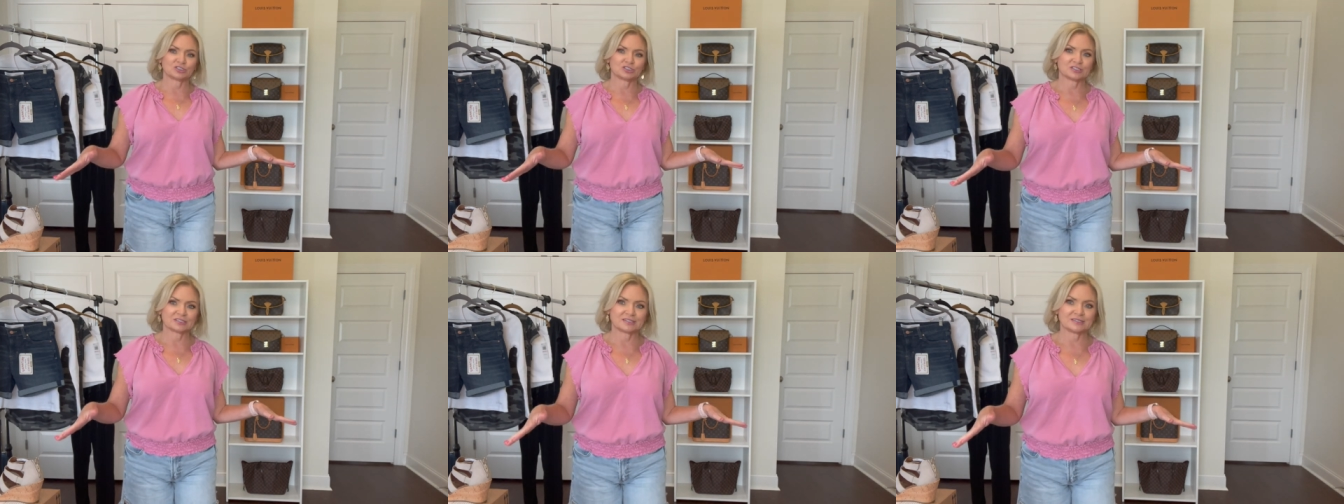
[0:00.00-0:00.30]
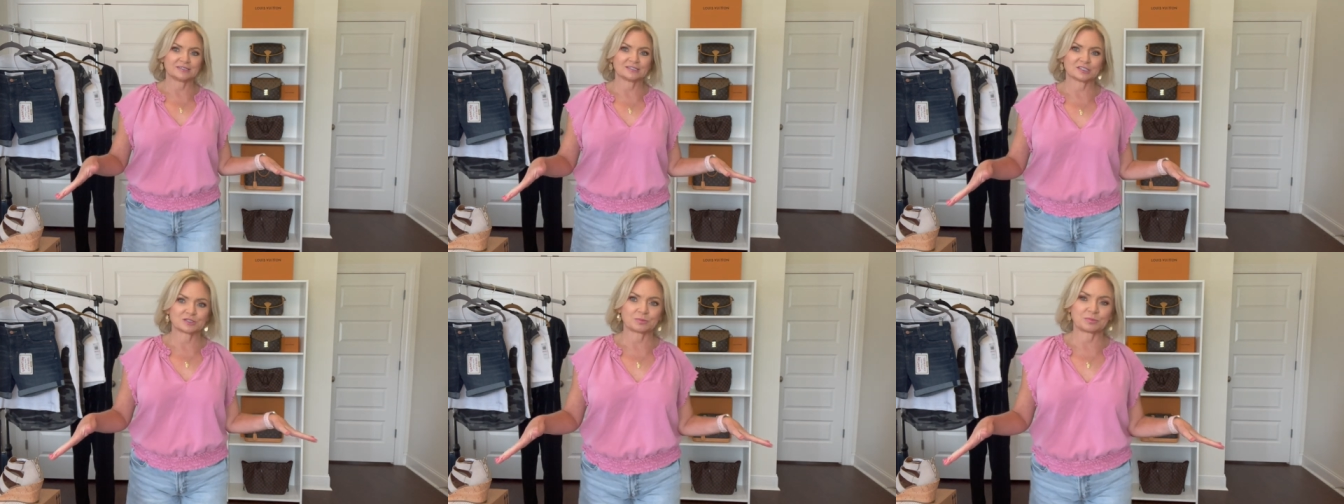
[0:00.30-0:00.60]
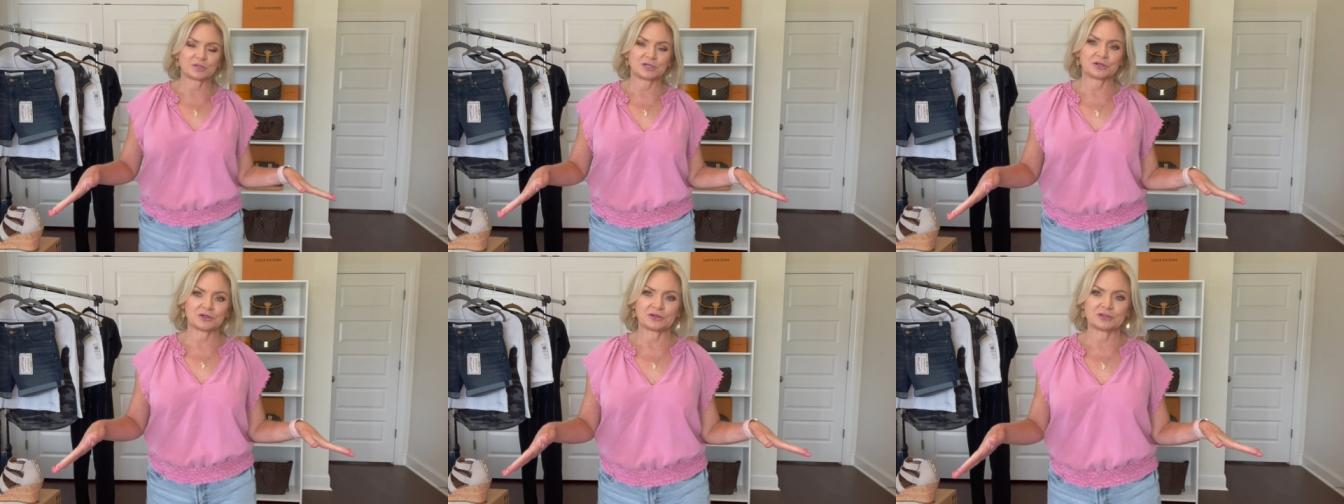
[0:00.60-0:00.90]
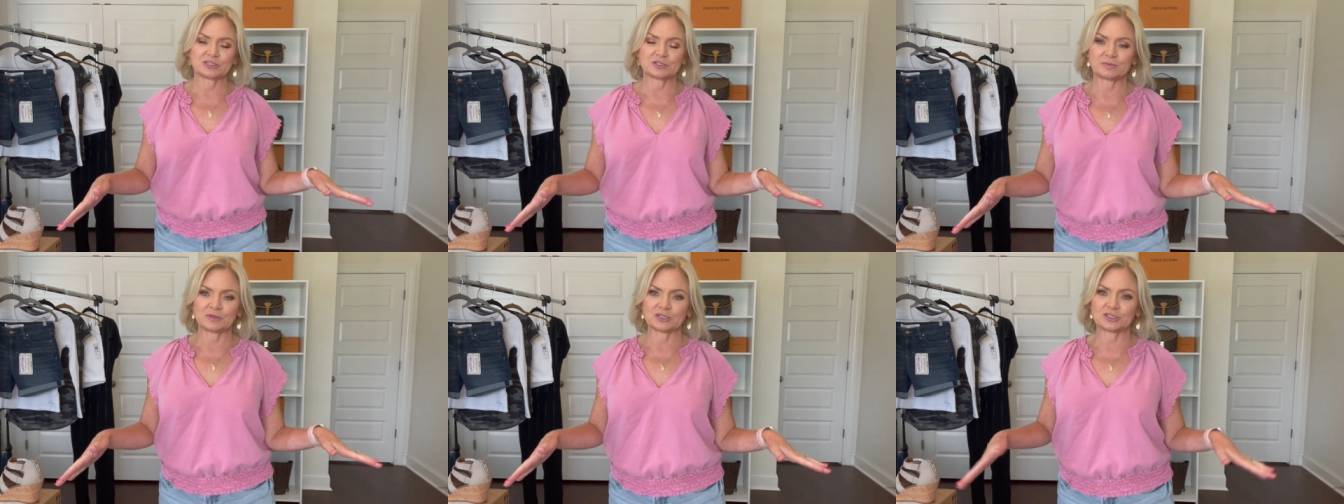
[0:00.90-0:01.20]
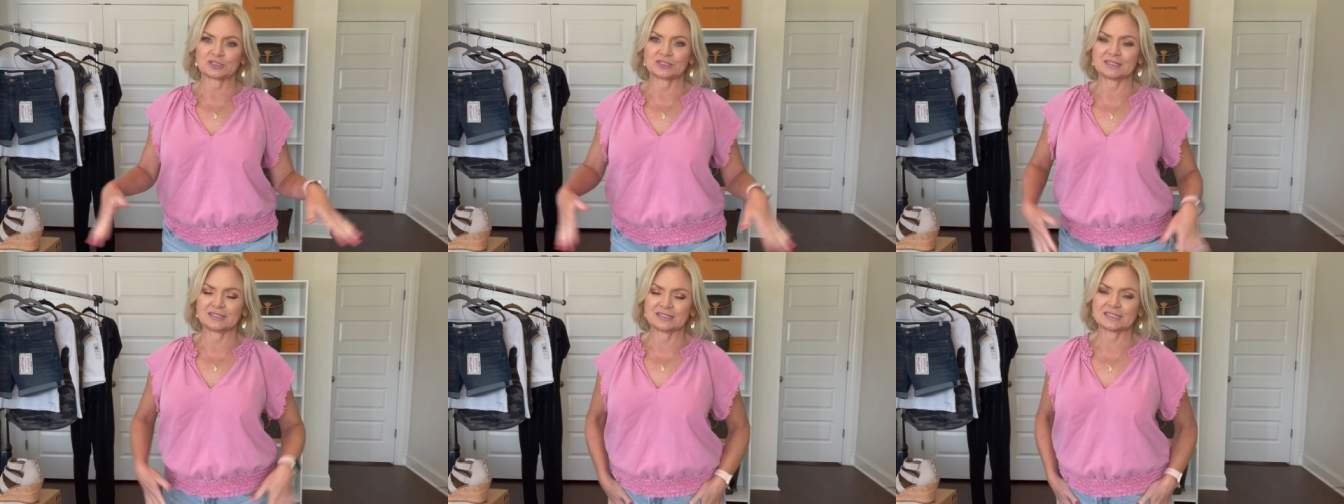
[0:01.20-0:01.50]
just disappear,
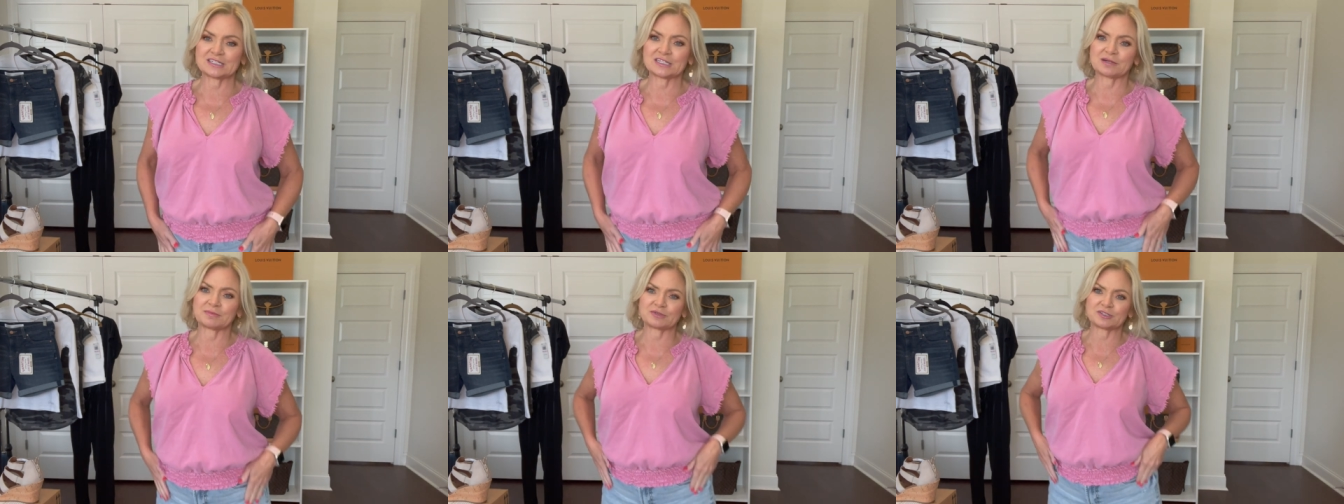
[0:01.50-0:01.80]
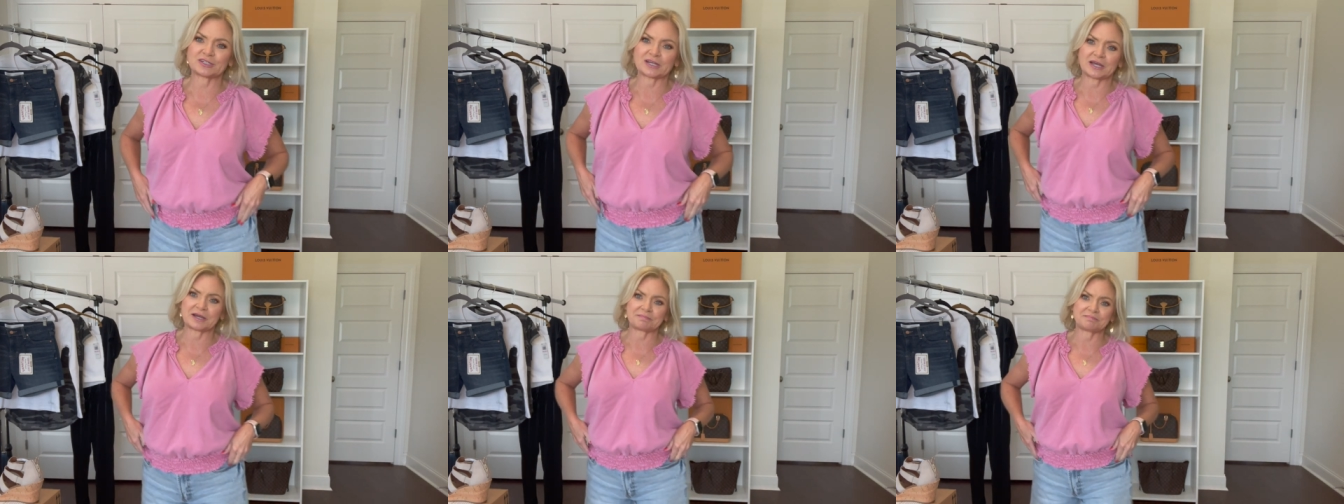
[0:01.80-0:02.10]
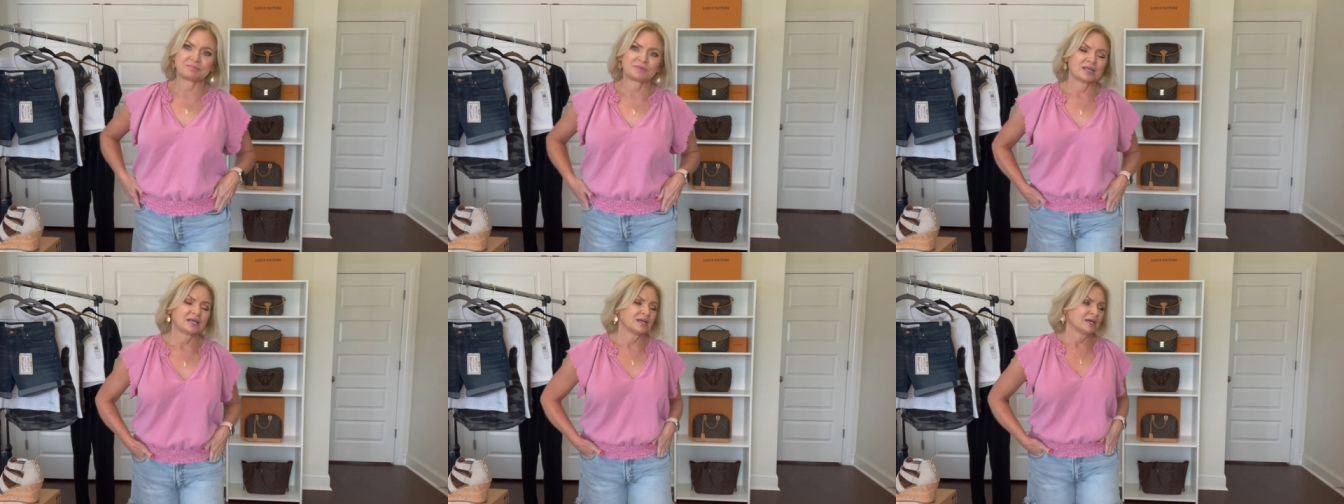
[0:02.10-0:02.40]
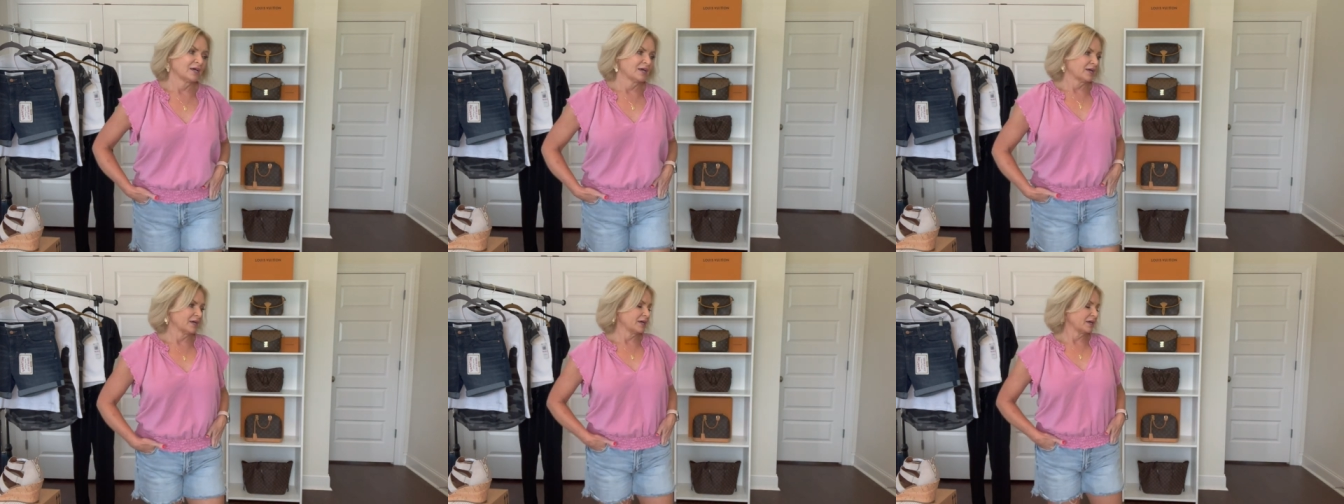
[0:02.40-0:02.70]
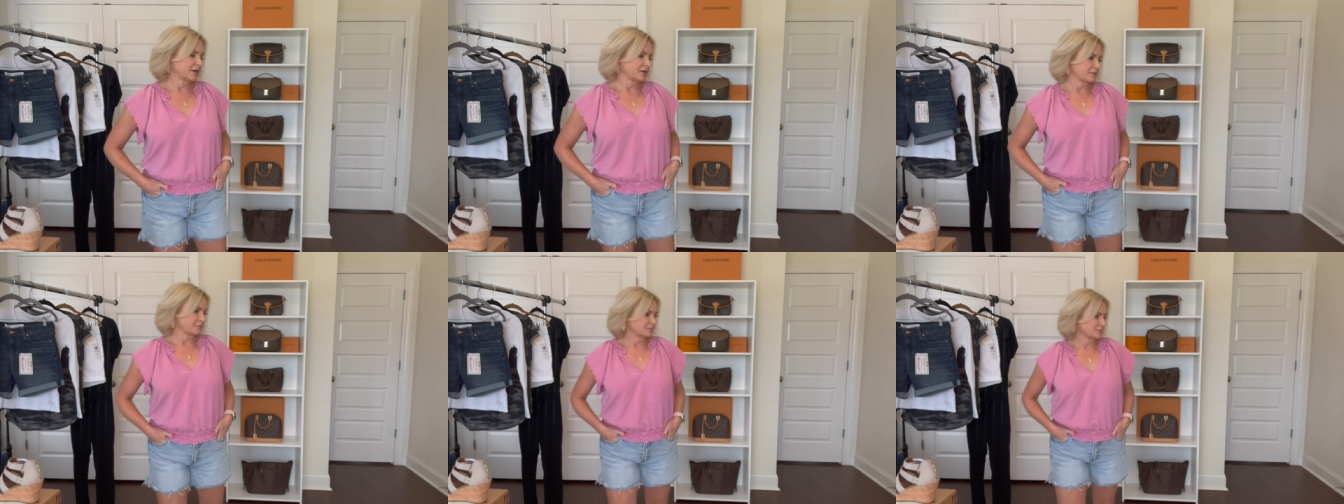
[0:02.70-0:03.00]
especially in the summertime.
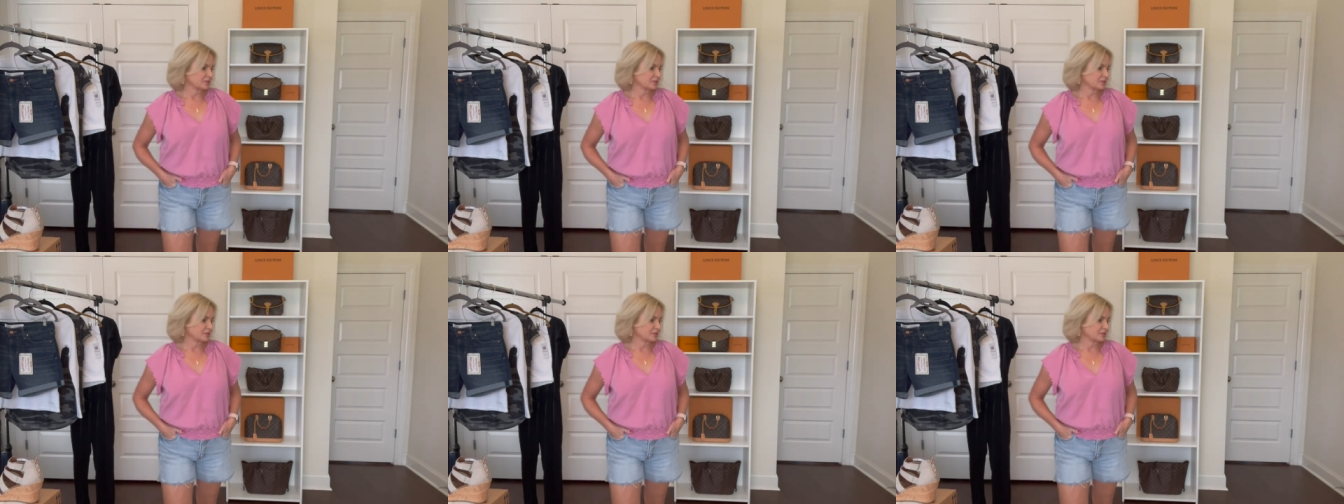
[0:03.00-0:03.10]
Um,